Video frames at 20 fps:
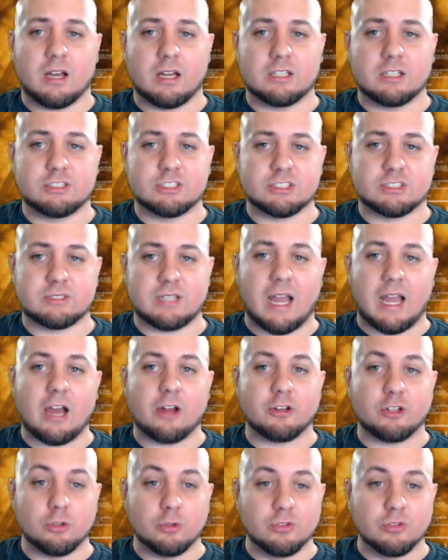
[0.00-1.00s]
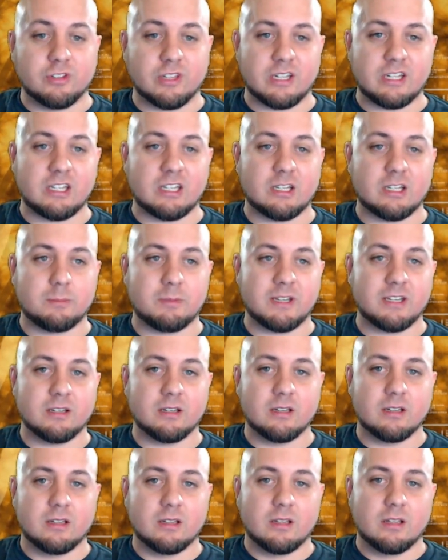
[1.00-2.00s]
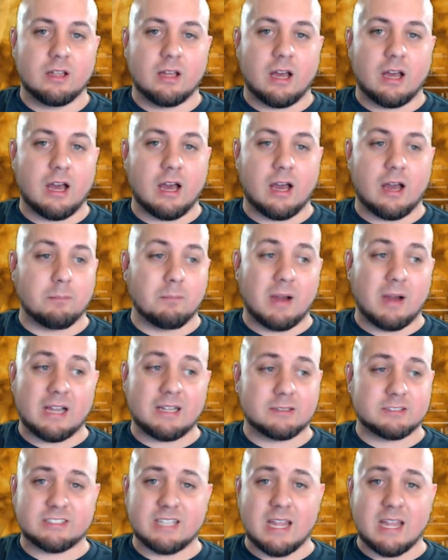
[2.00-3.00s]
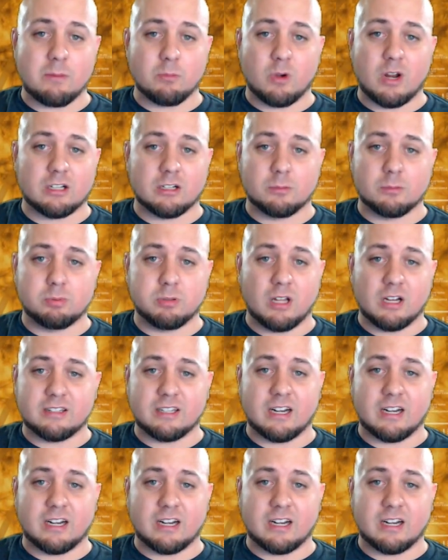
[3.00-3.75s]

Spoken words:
just how to use the EDDB. My same regular plug that I